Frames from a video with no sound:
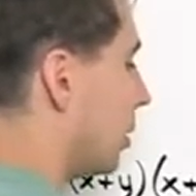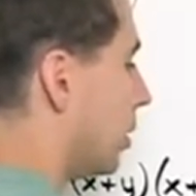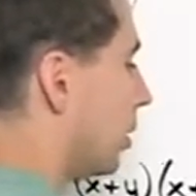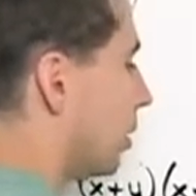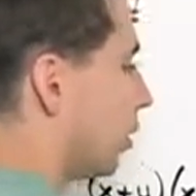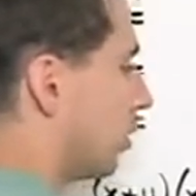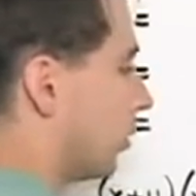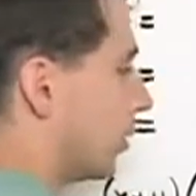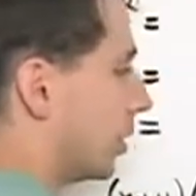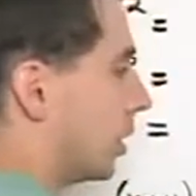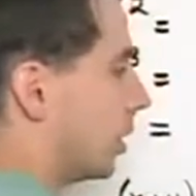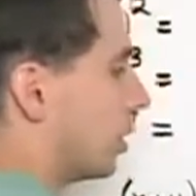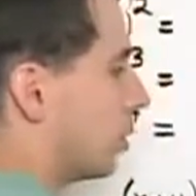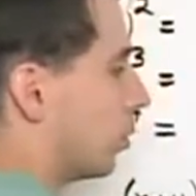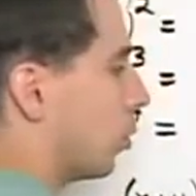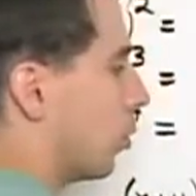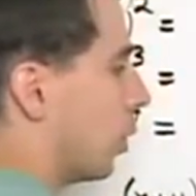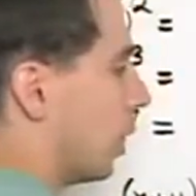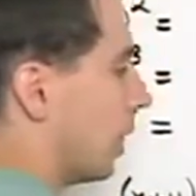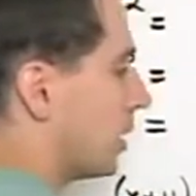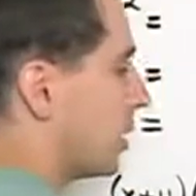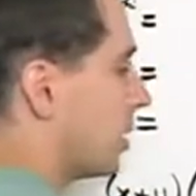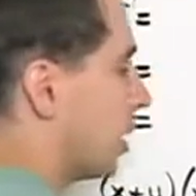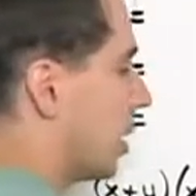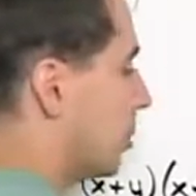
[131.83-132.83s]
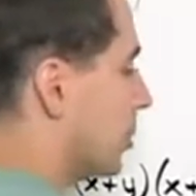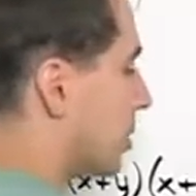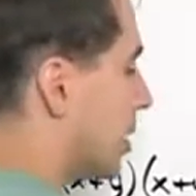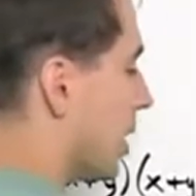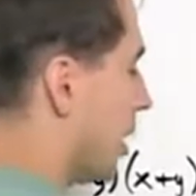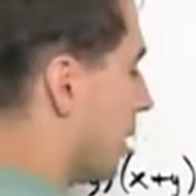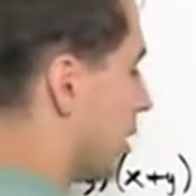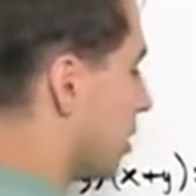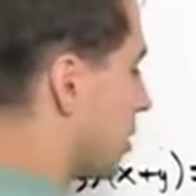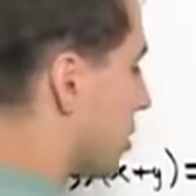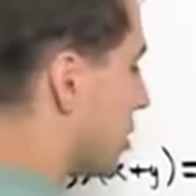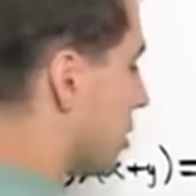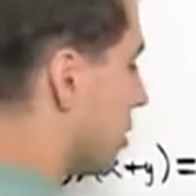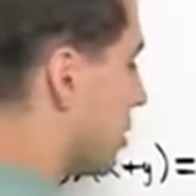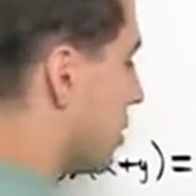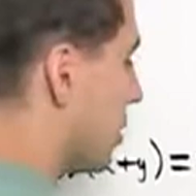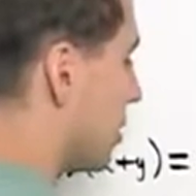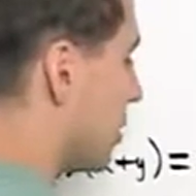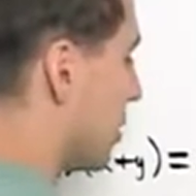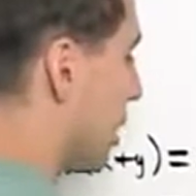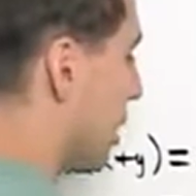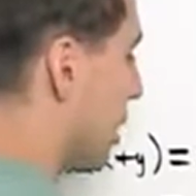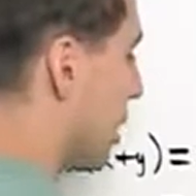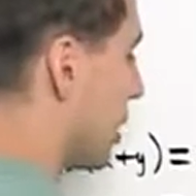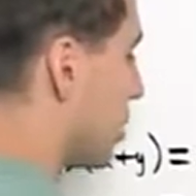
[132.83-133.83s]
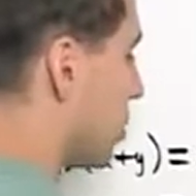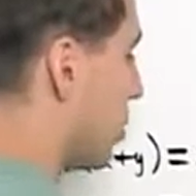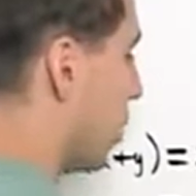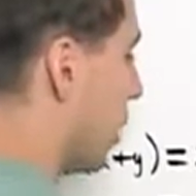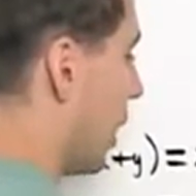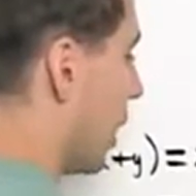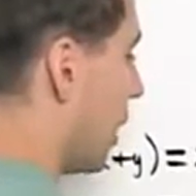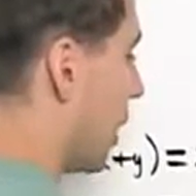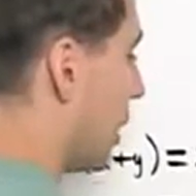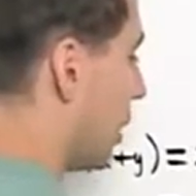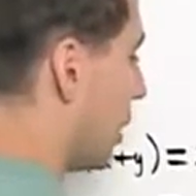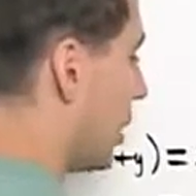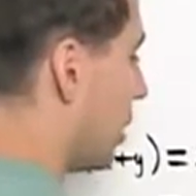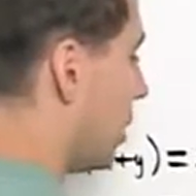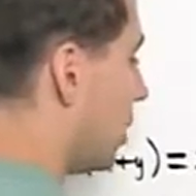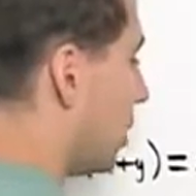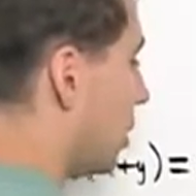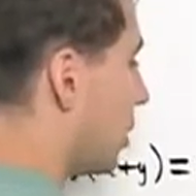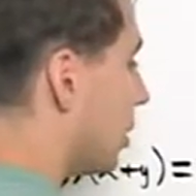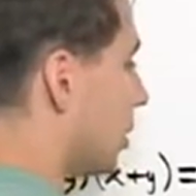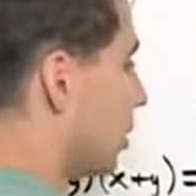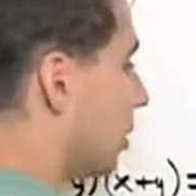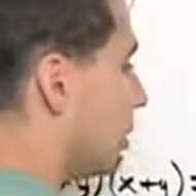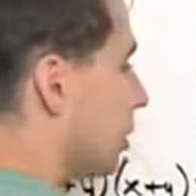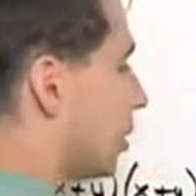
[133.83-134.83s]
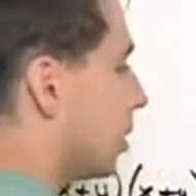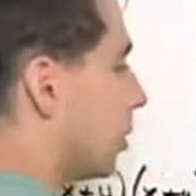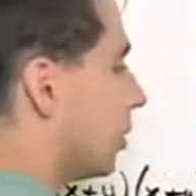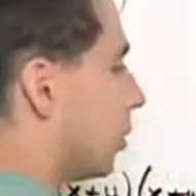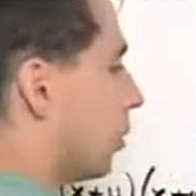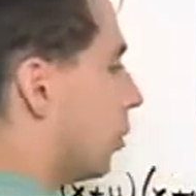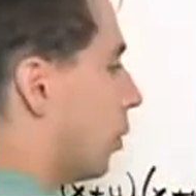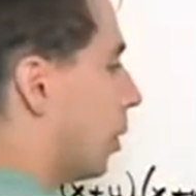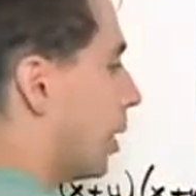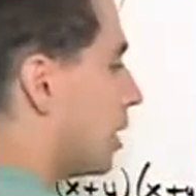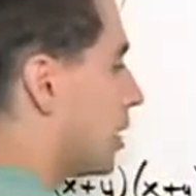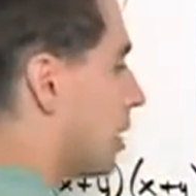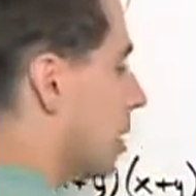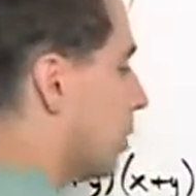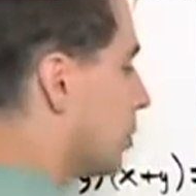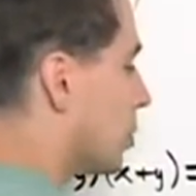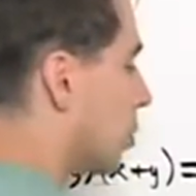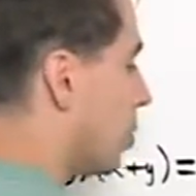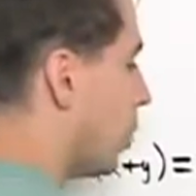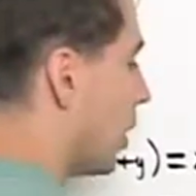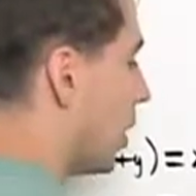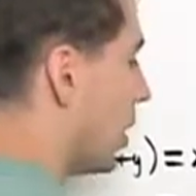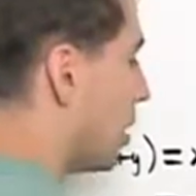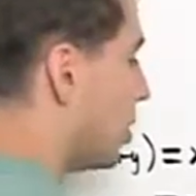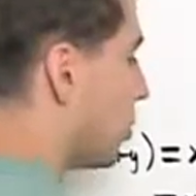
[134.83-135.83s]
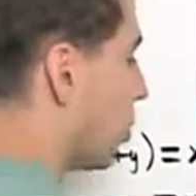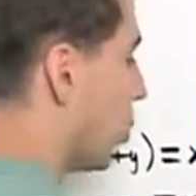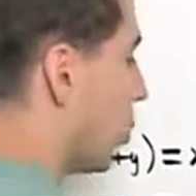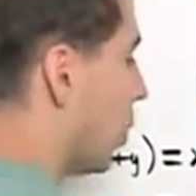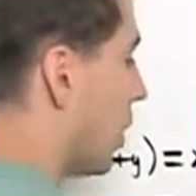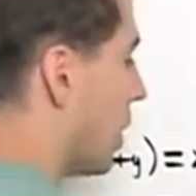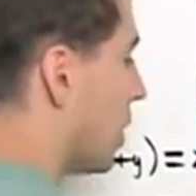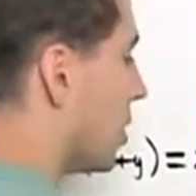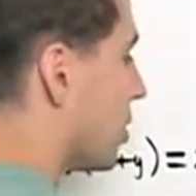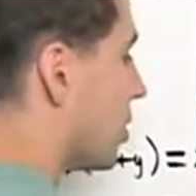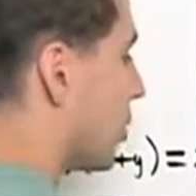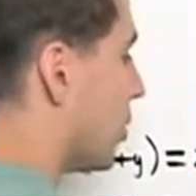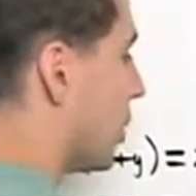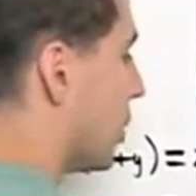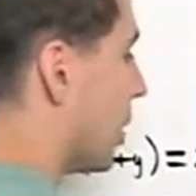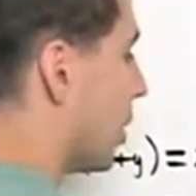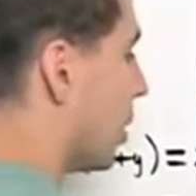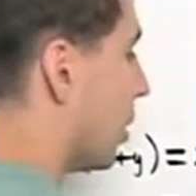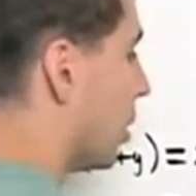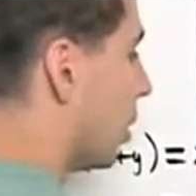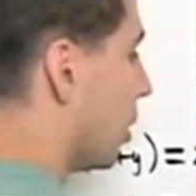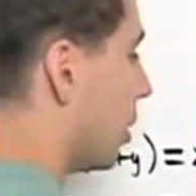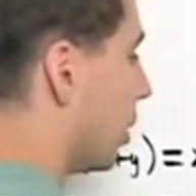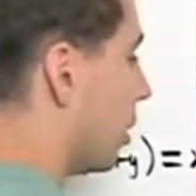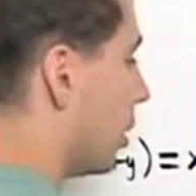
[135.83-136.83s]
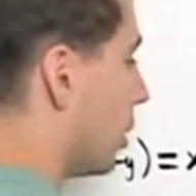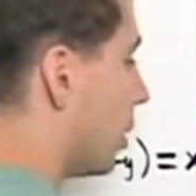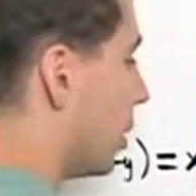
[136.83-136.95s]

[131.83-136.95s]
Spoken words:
and then over here y times x is xy again, y times y is y squared.